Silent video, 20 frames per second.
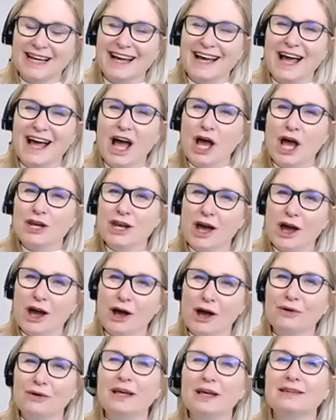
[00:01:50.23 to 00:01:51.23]
No.
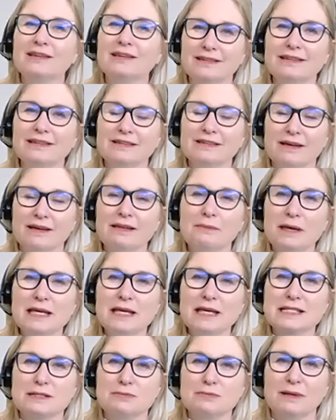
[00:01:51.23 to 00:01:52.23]
Let me
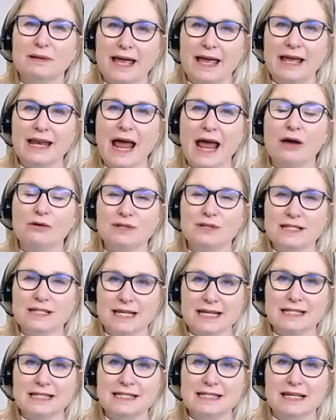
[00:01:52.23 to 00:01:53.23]
explain how
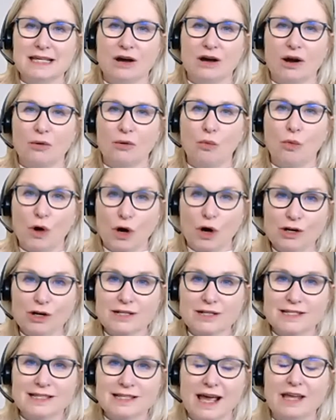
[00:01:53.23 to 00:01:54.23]
DSCR works,
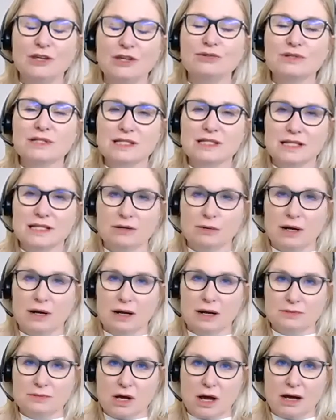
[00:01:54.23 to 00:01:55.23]
and you'll see what I'm
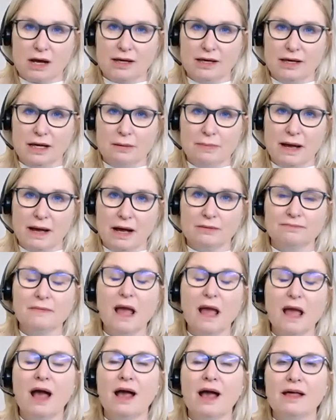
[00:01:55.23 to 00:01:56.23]
talking about.
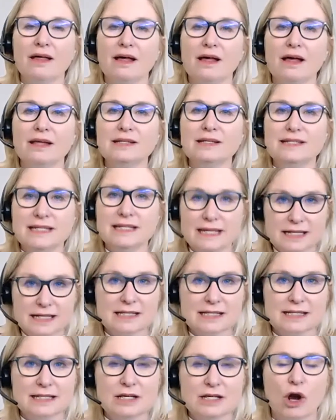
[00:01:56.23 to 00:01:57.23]

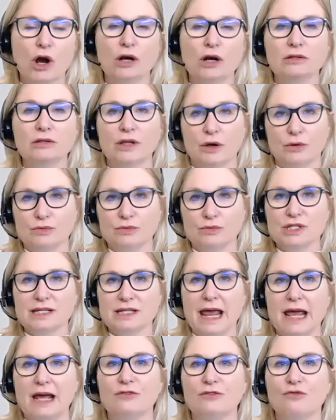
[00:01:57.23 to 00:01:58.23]
DSCR loans stand
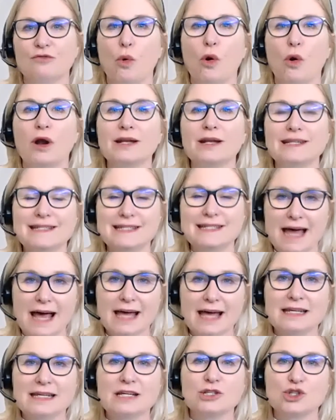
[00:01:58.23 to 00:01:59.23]
for Debt
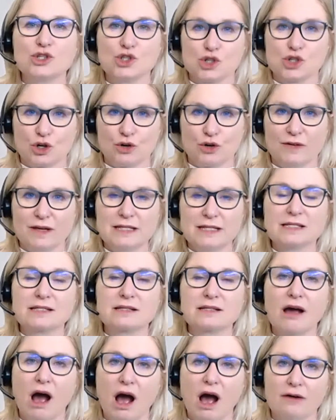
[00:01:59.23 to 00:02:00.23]
Service
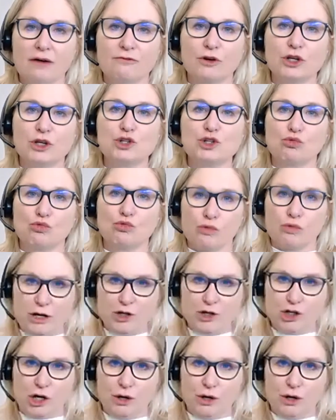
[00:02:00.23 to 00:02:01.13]
Coverage Ratio.